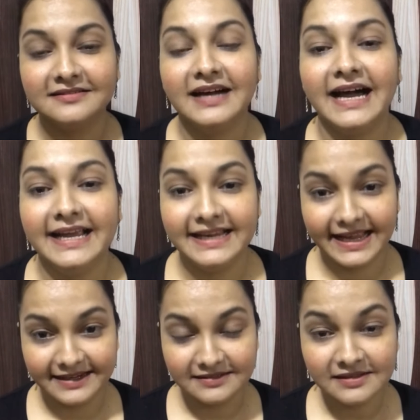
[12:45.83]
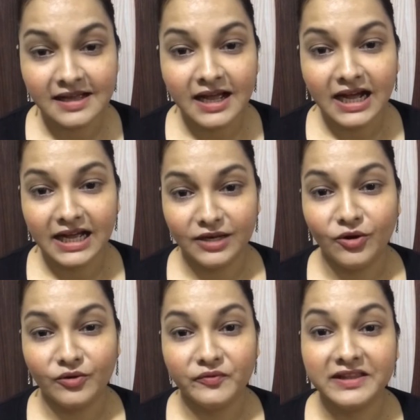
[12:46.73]
eyeliner
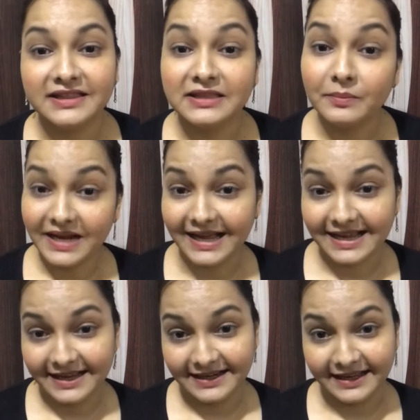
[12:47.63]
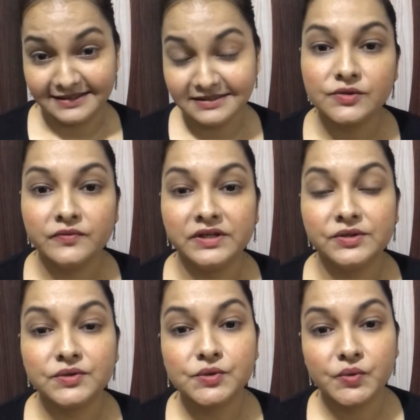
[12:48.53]
along with the black eyeliner. So when
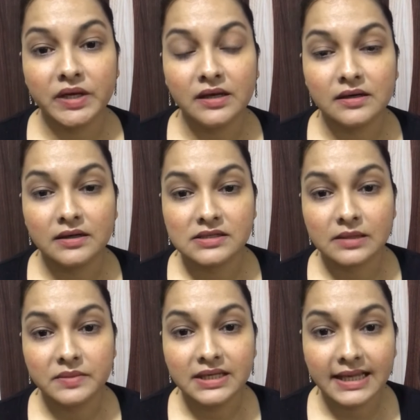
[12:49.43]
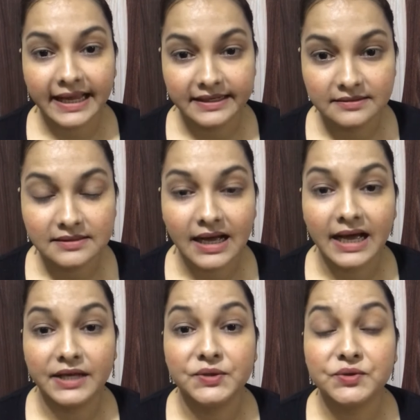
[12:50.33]
you're doing a double liner,
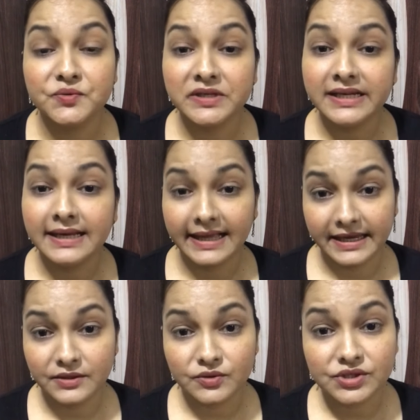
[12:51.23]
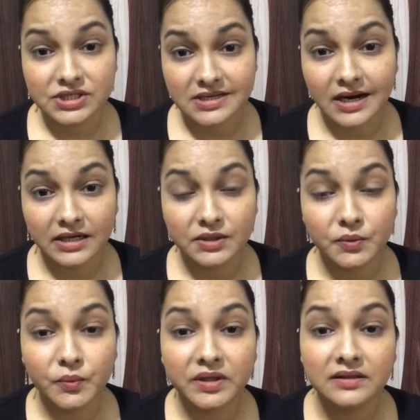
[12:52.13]
I usually like to start
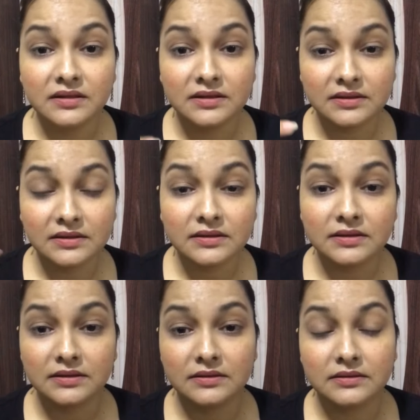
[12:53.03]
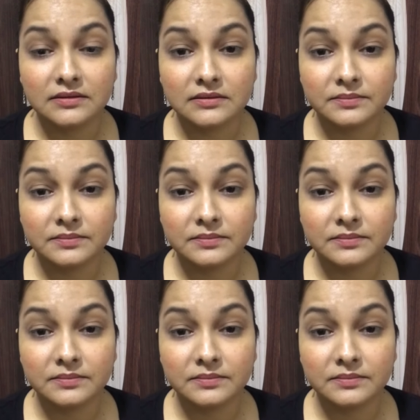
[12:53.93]
with the